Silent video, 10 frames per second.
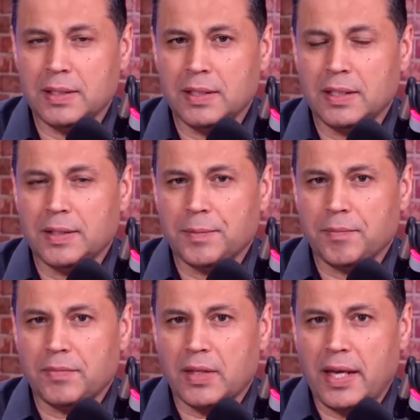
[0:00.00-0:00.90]
is
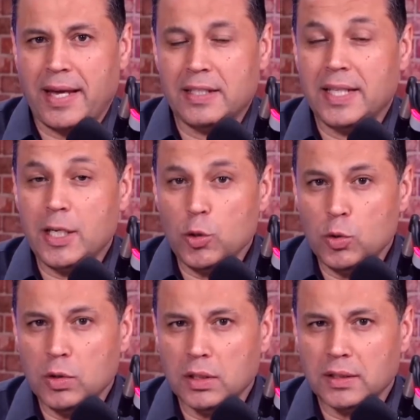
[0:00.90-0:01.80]
within,
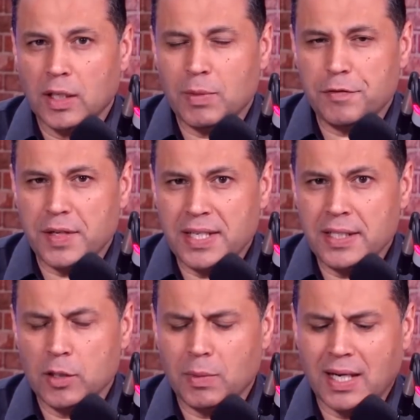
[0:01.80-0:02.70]
is a wound,
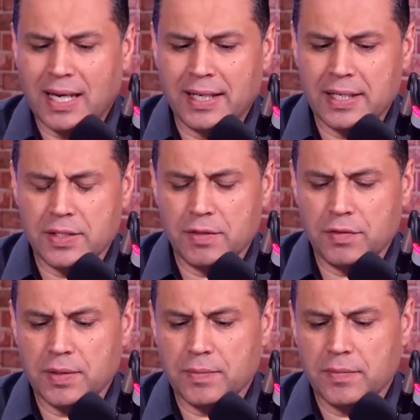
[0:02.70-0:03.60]
or they are just
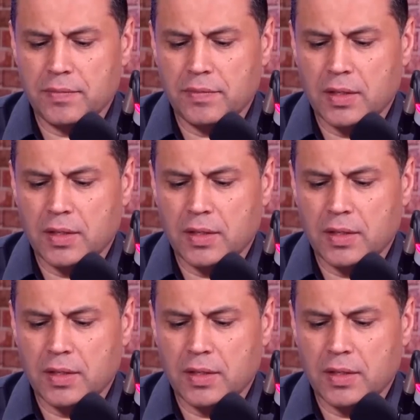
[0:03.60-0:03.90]
needy.